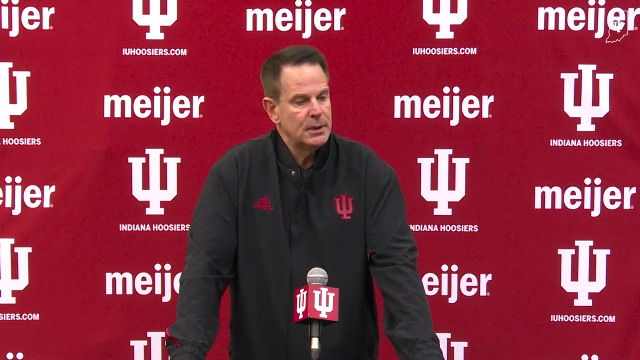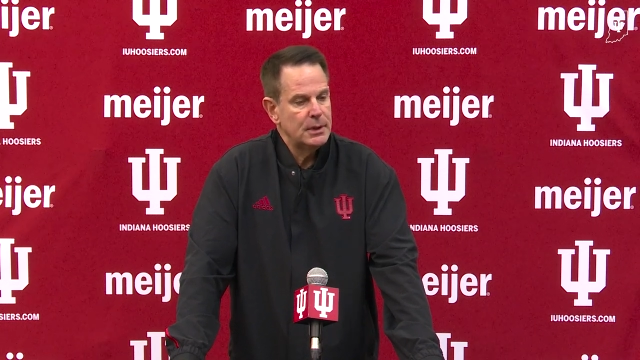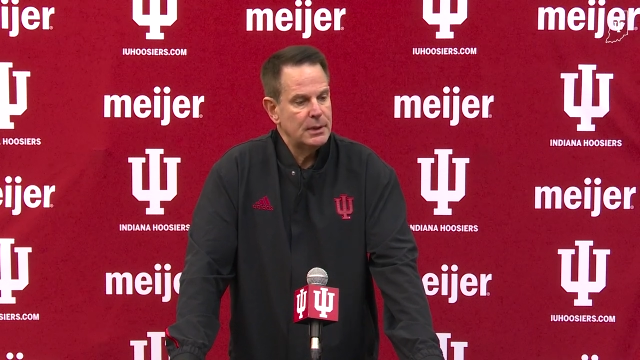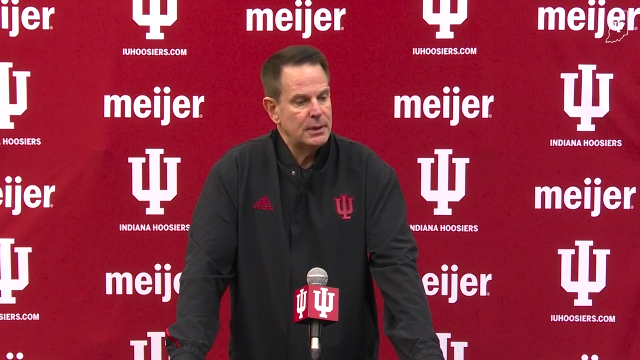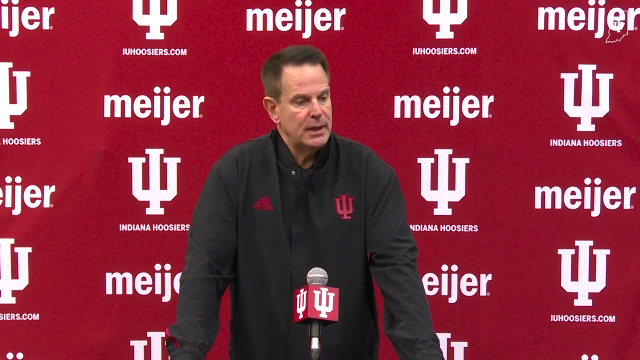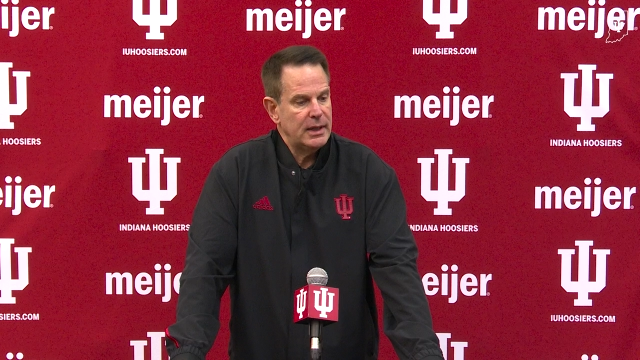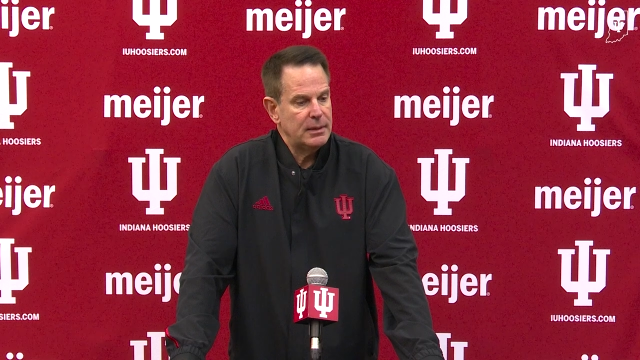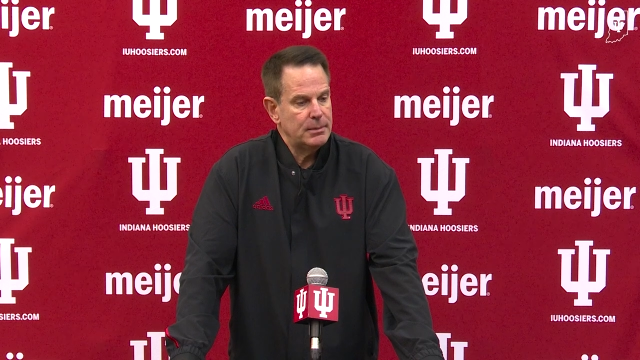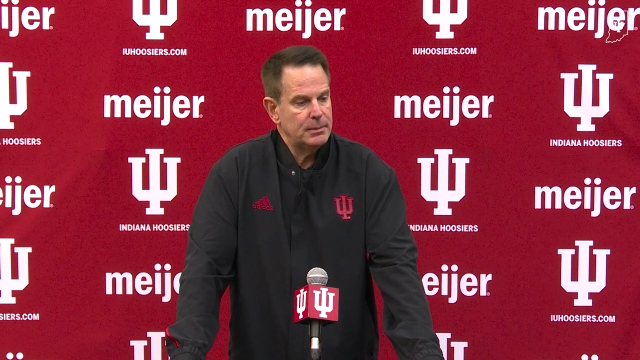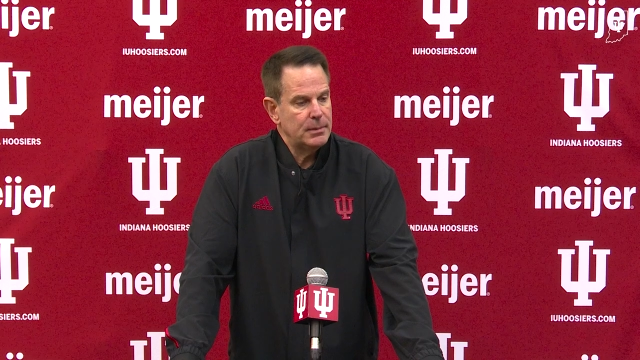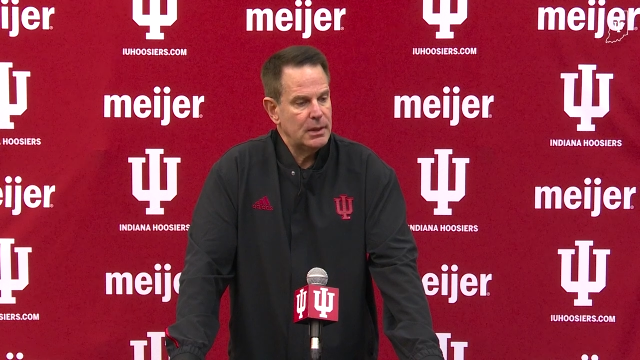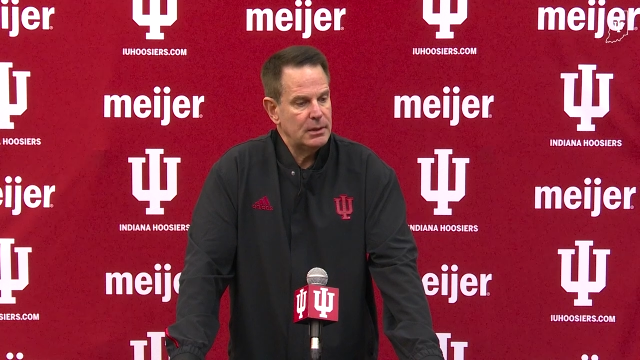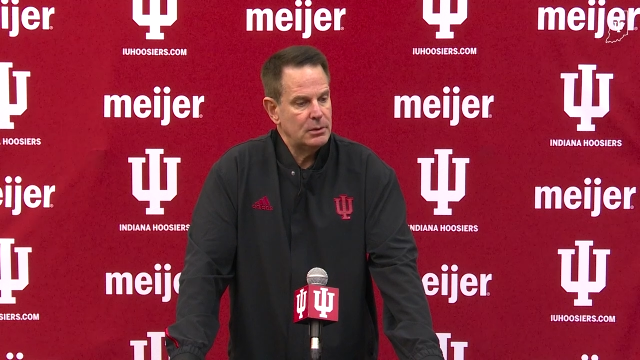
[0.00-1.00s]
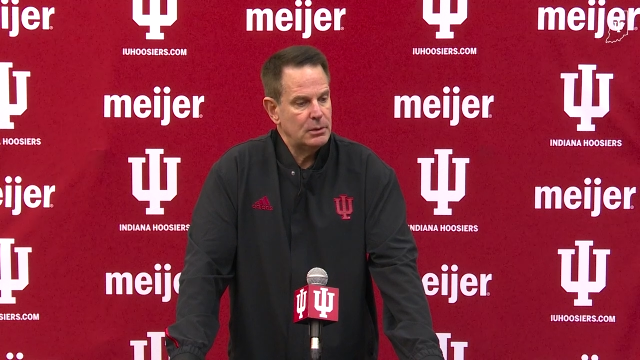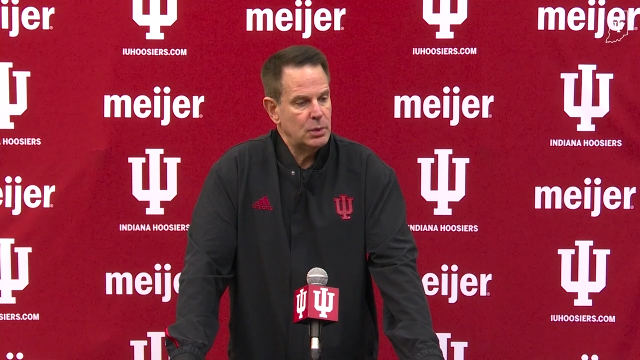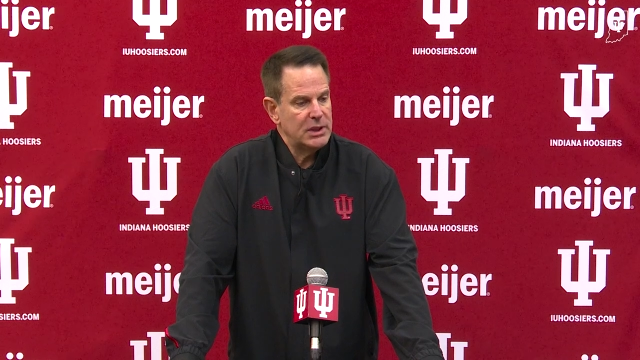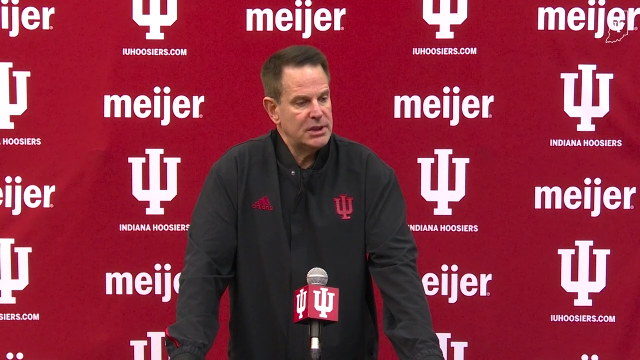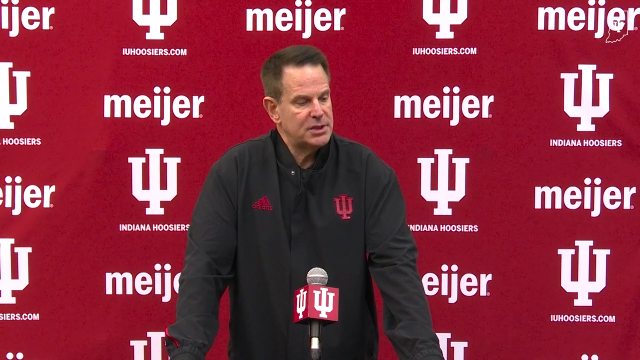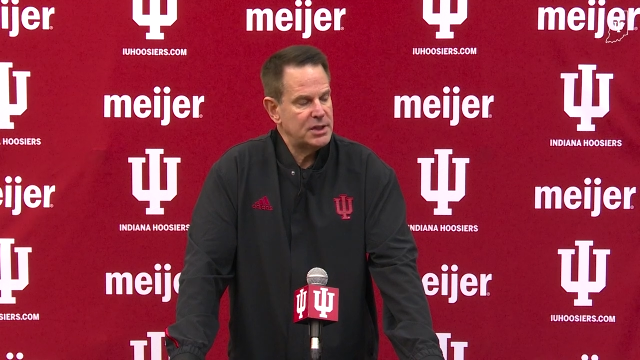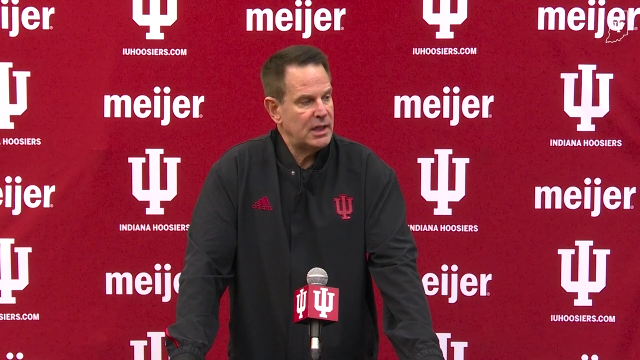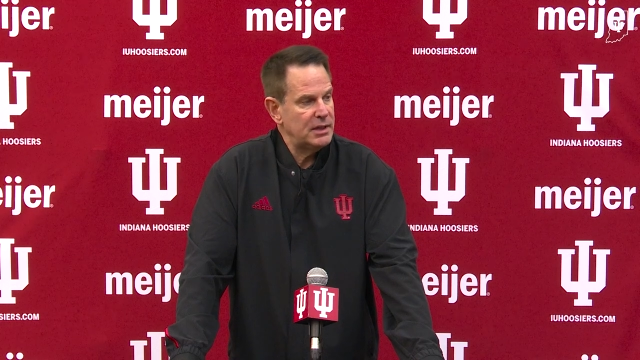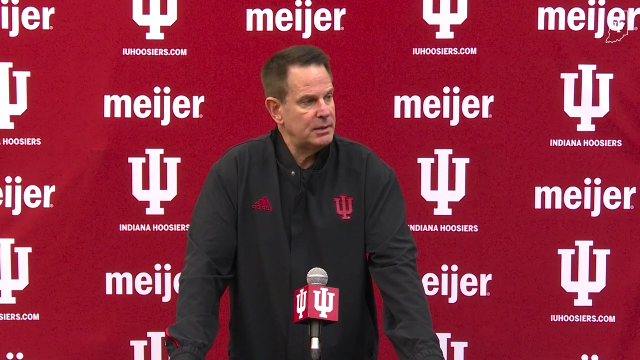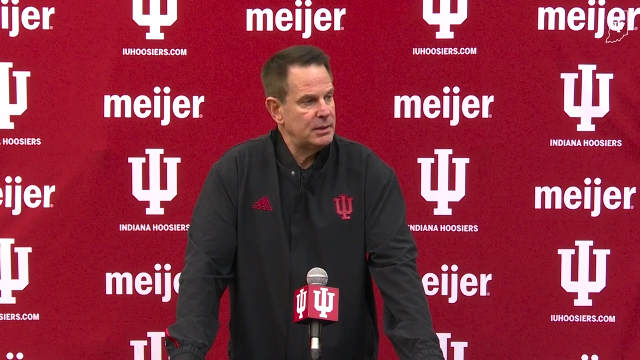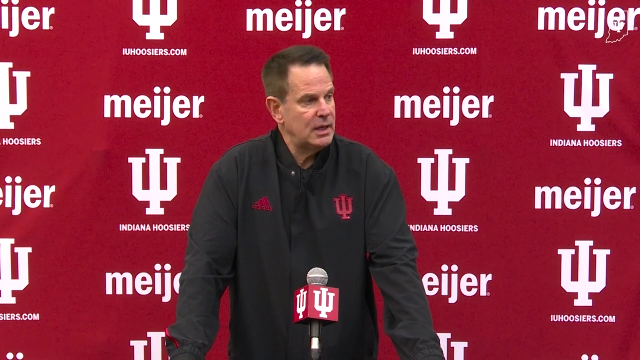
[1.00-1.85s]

Uh, they had a, a, little weak side